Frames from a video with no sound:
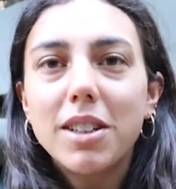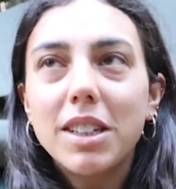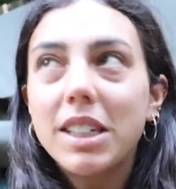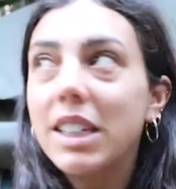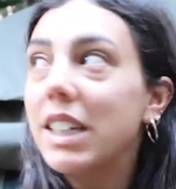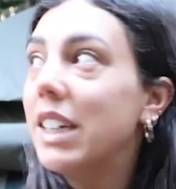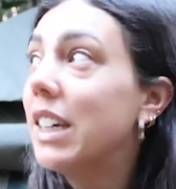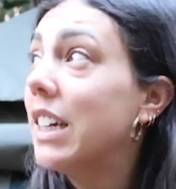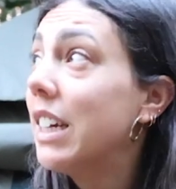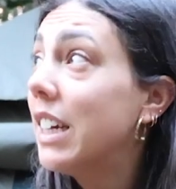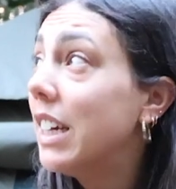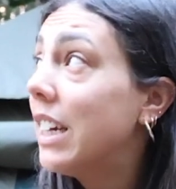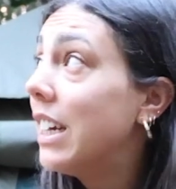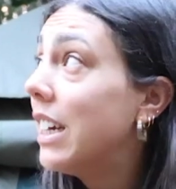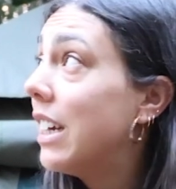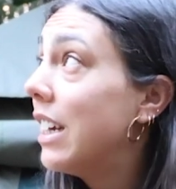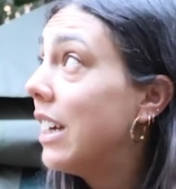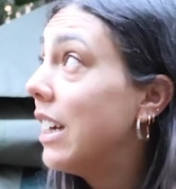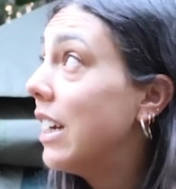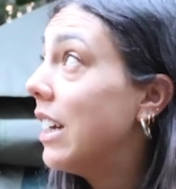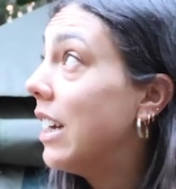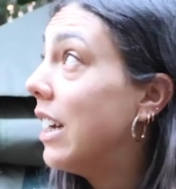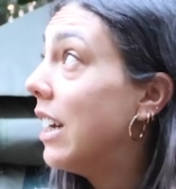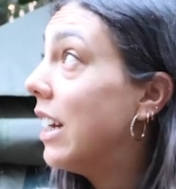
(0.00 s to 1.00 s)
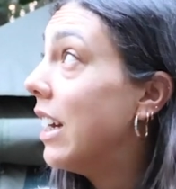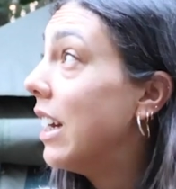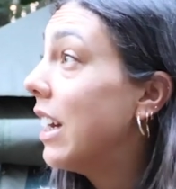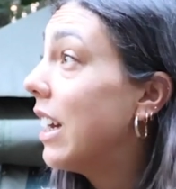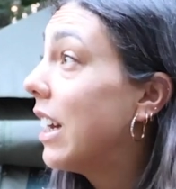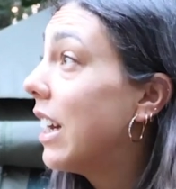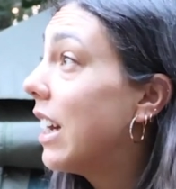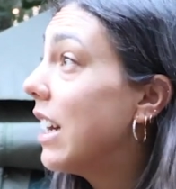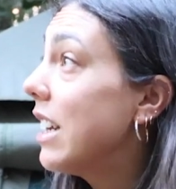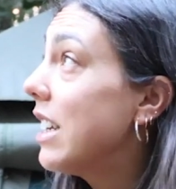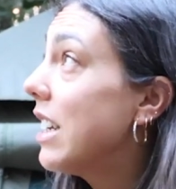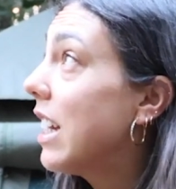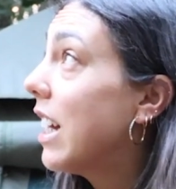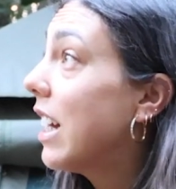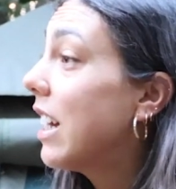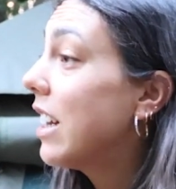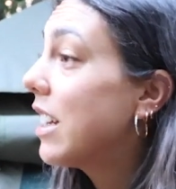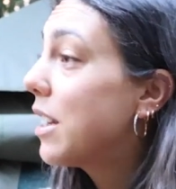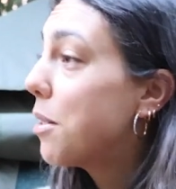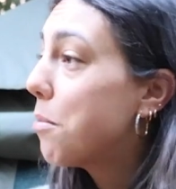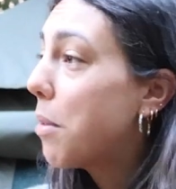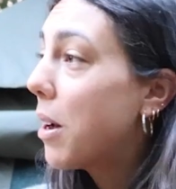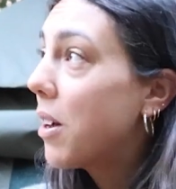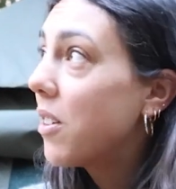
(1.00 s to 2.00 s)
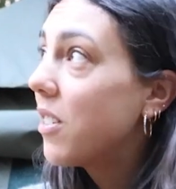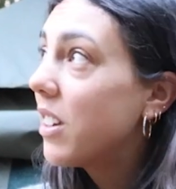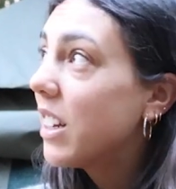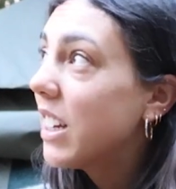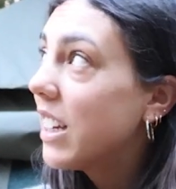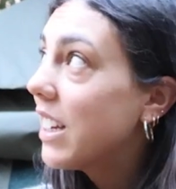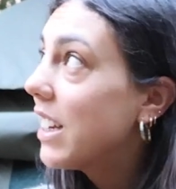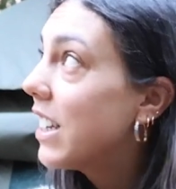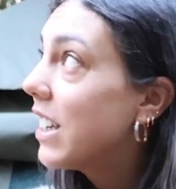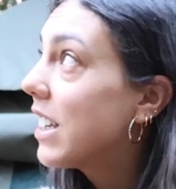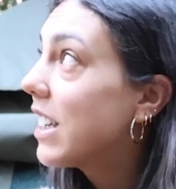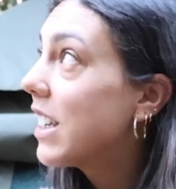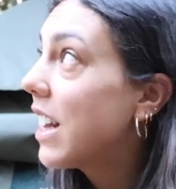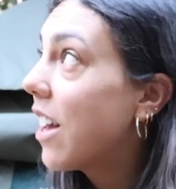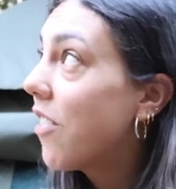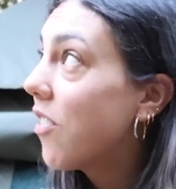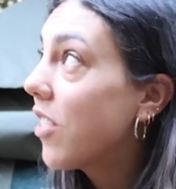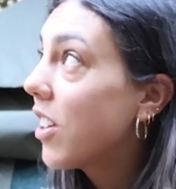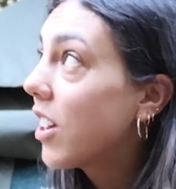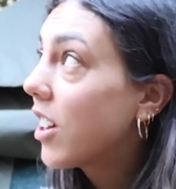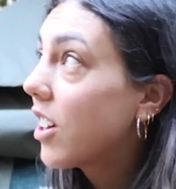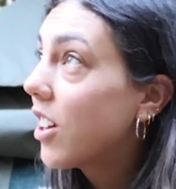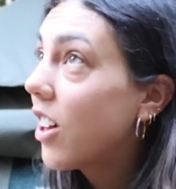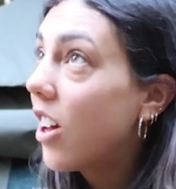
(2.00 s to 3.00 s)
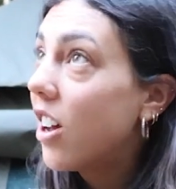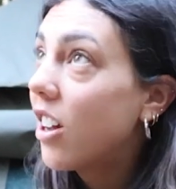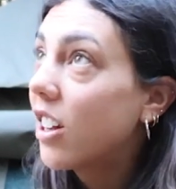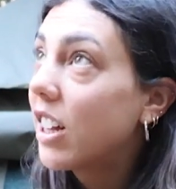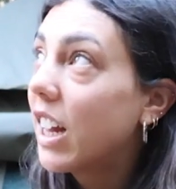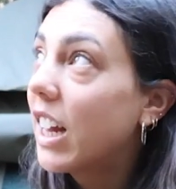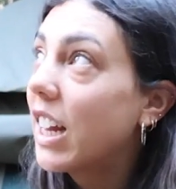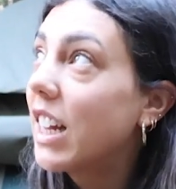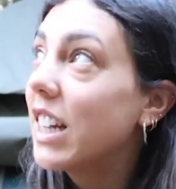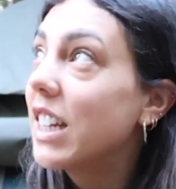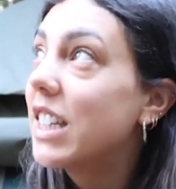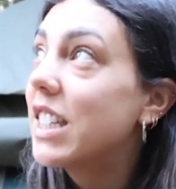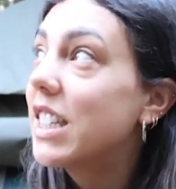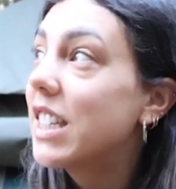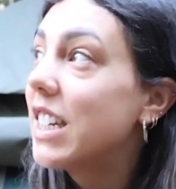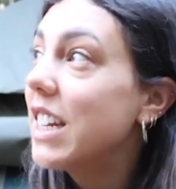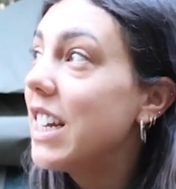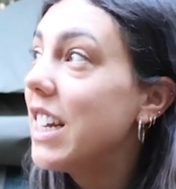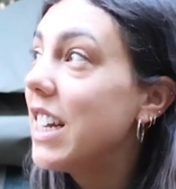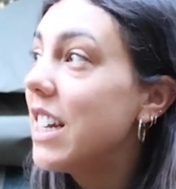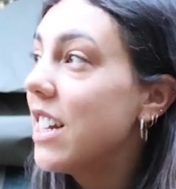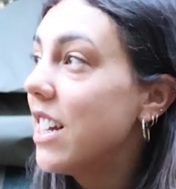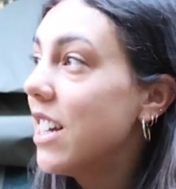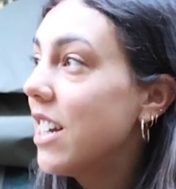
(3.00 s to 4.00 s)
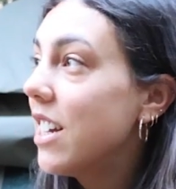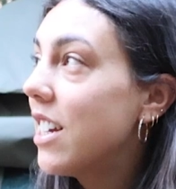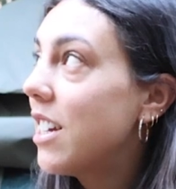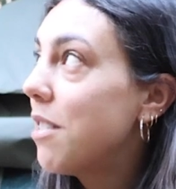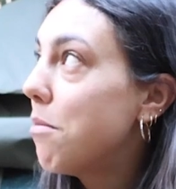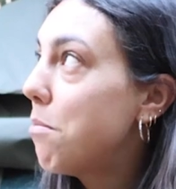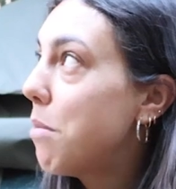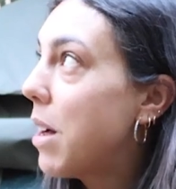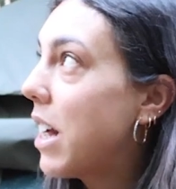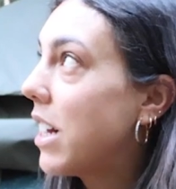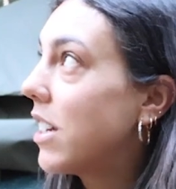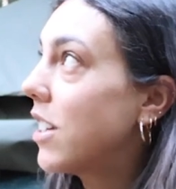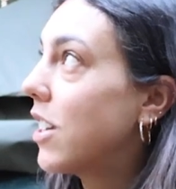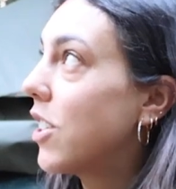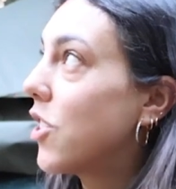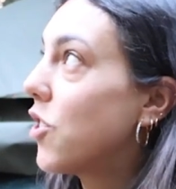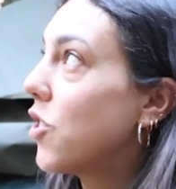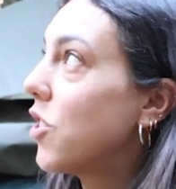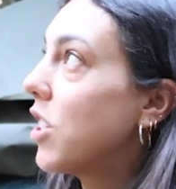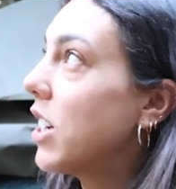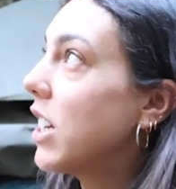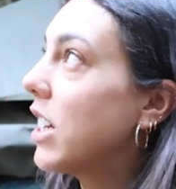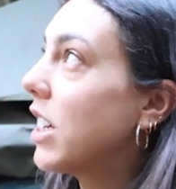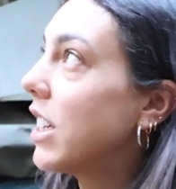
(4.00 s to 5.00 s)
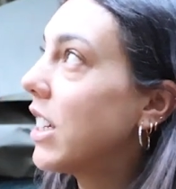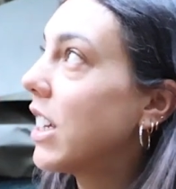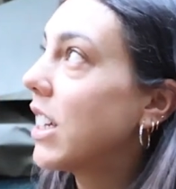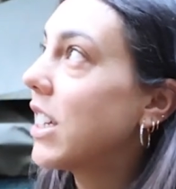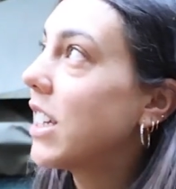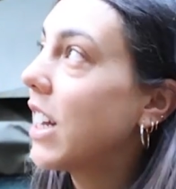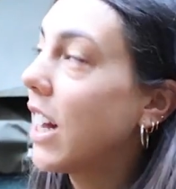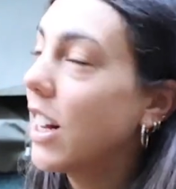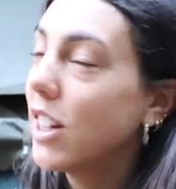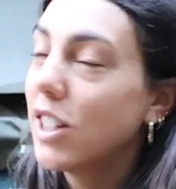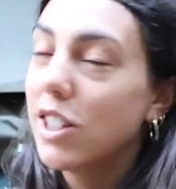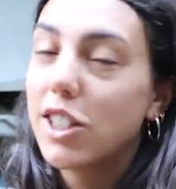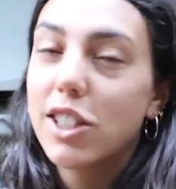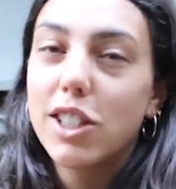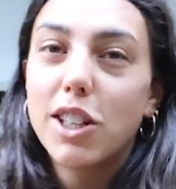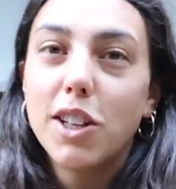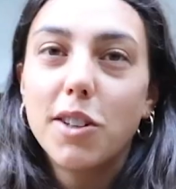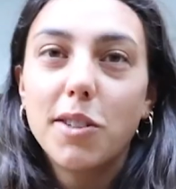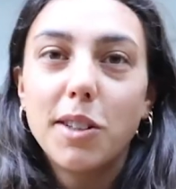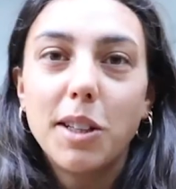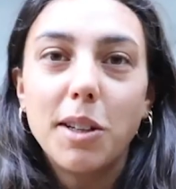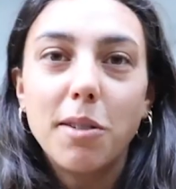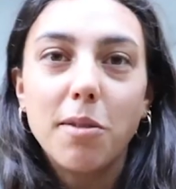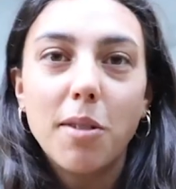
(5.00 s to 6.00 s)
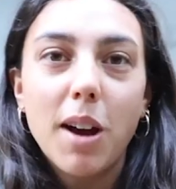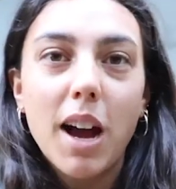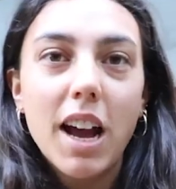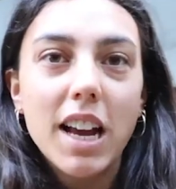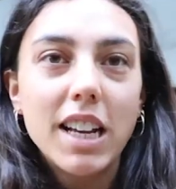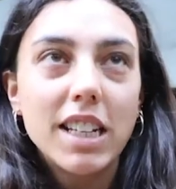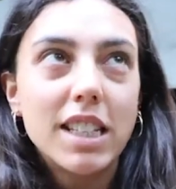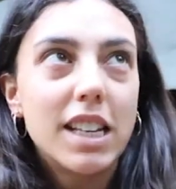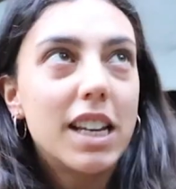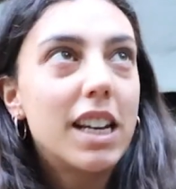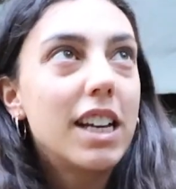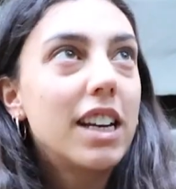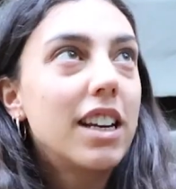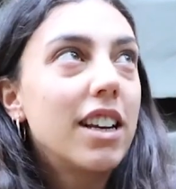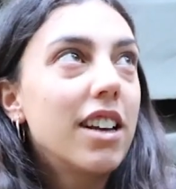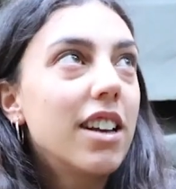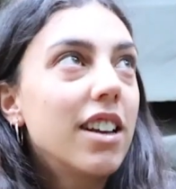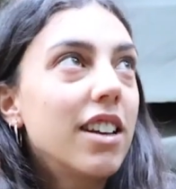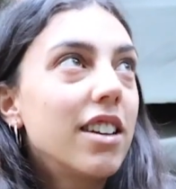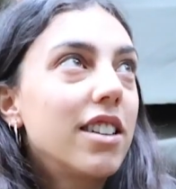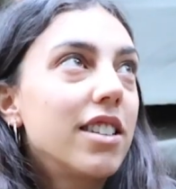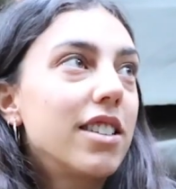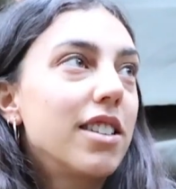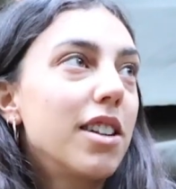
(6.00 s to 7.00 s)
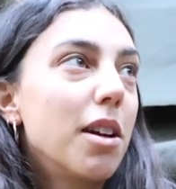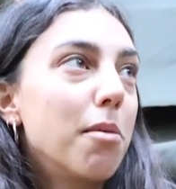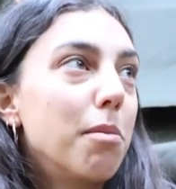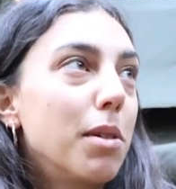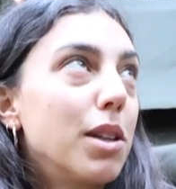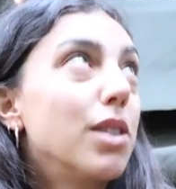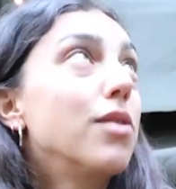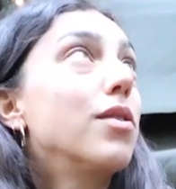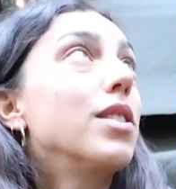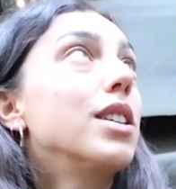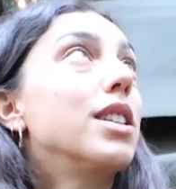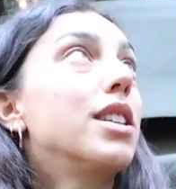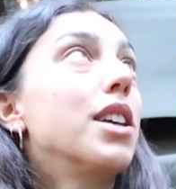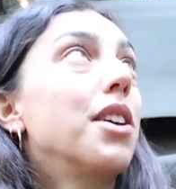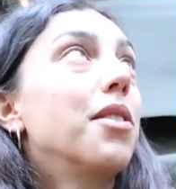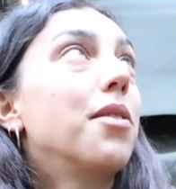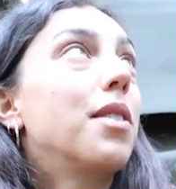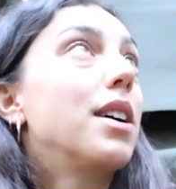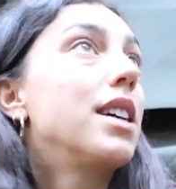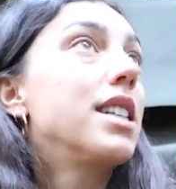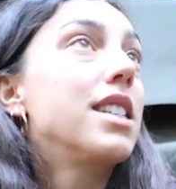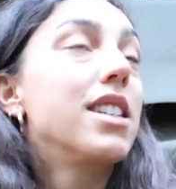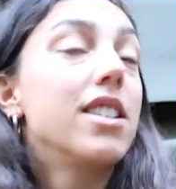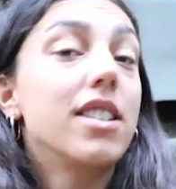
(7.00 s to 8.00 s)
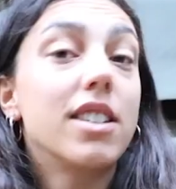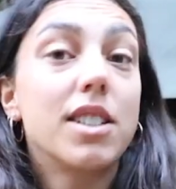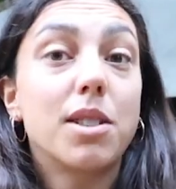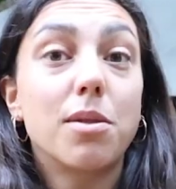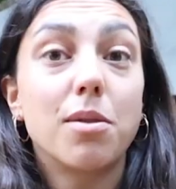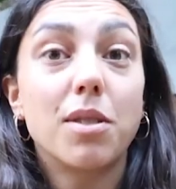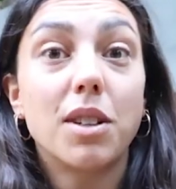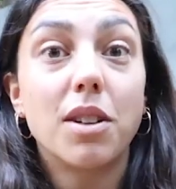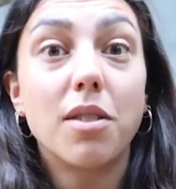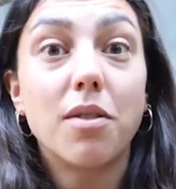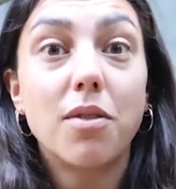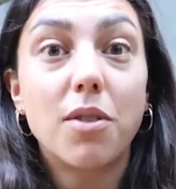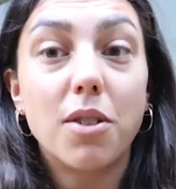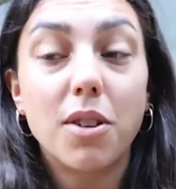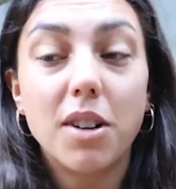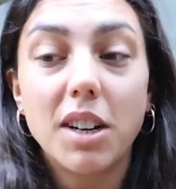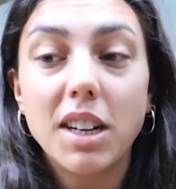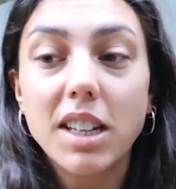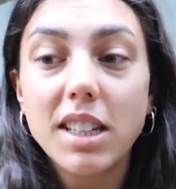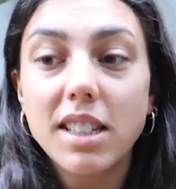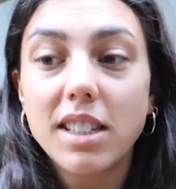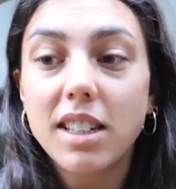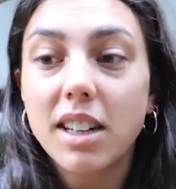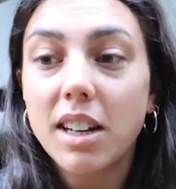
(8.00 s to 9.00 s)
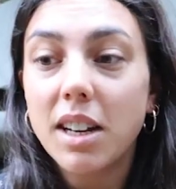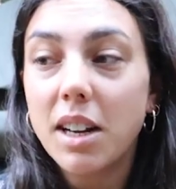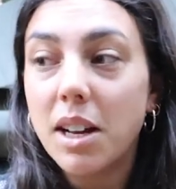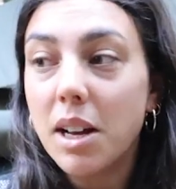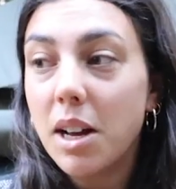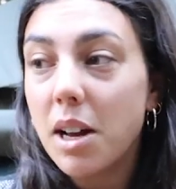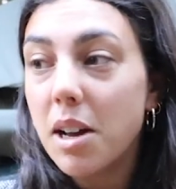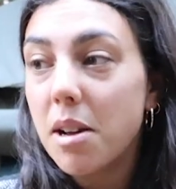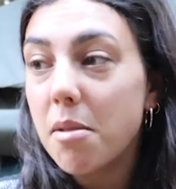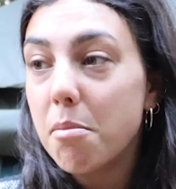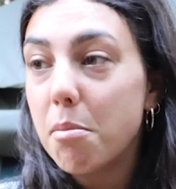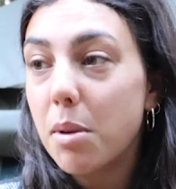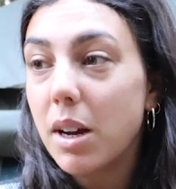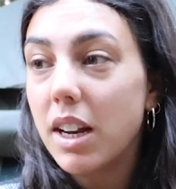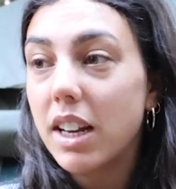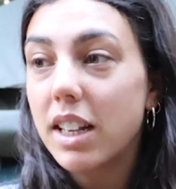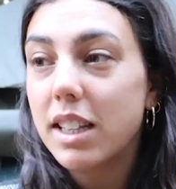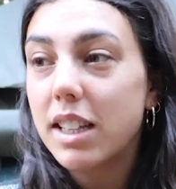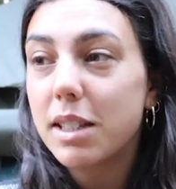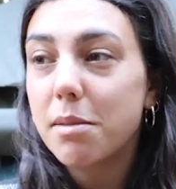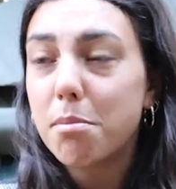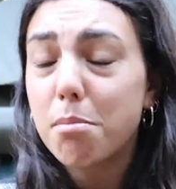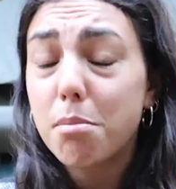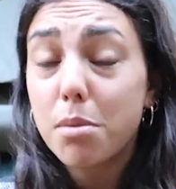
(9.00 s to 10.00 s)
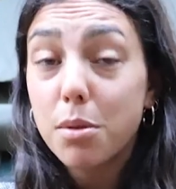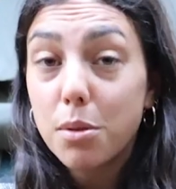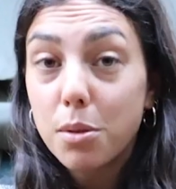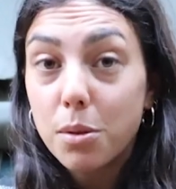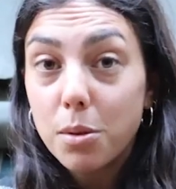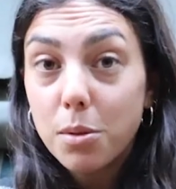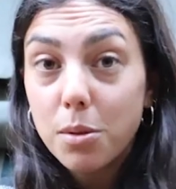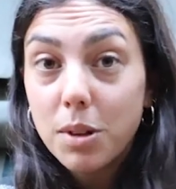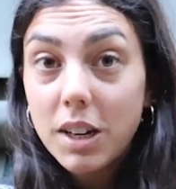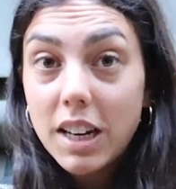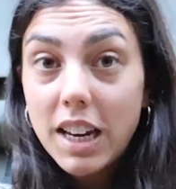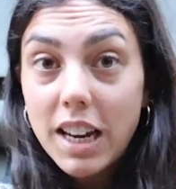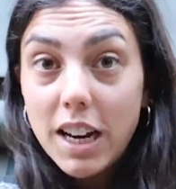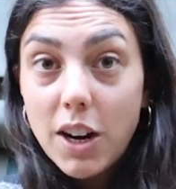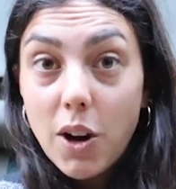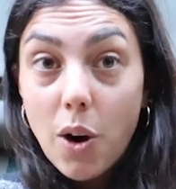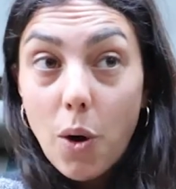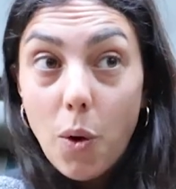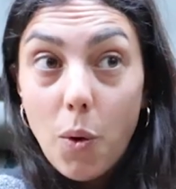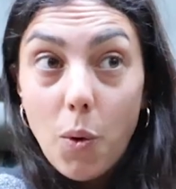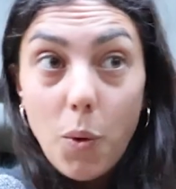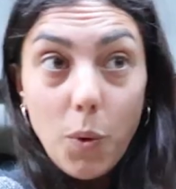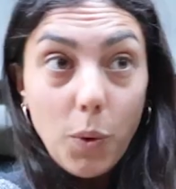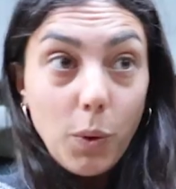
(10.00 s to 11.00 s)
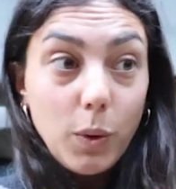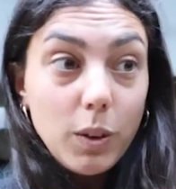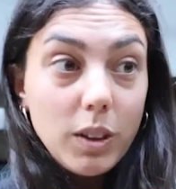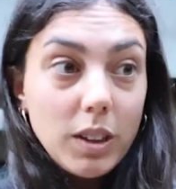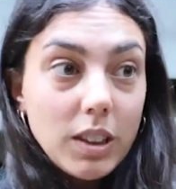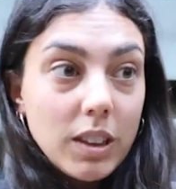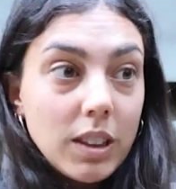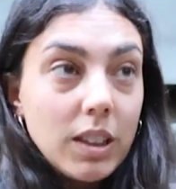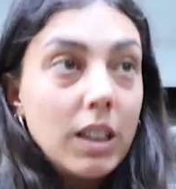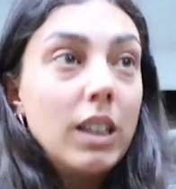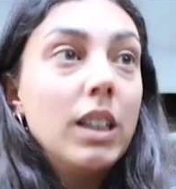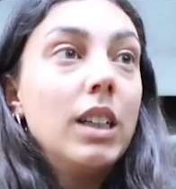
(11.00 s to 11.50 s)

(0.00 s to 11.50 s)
And yeah, it's about 7 o'clock. I can see past the trees that the sun's slowly rising. There's not much of a sunrise here because we're in a forest, but it's pretty cold.